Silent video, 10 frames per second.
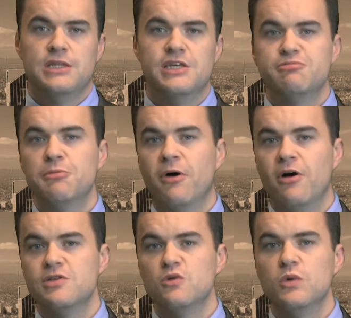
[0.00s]
This
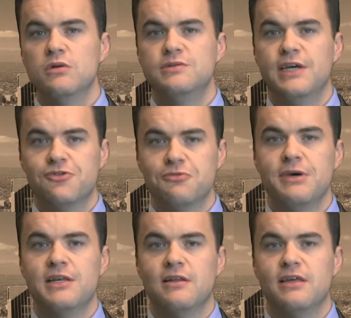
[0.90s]
proposal will
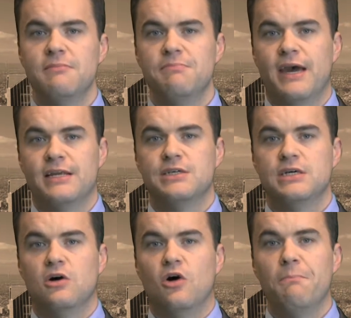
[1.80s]
detrimentally impact
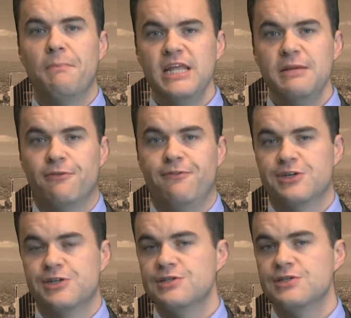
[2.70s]
on many
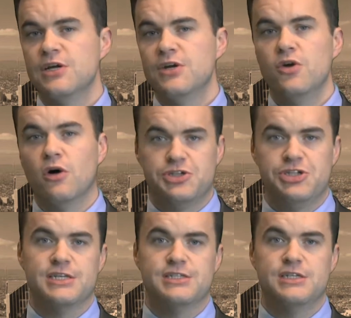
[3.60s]
professions, not
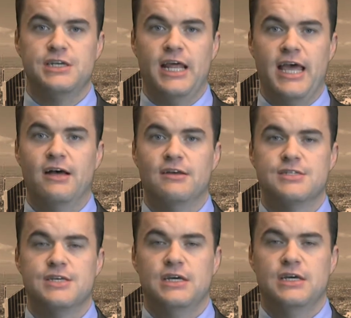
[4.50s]
just in ours,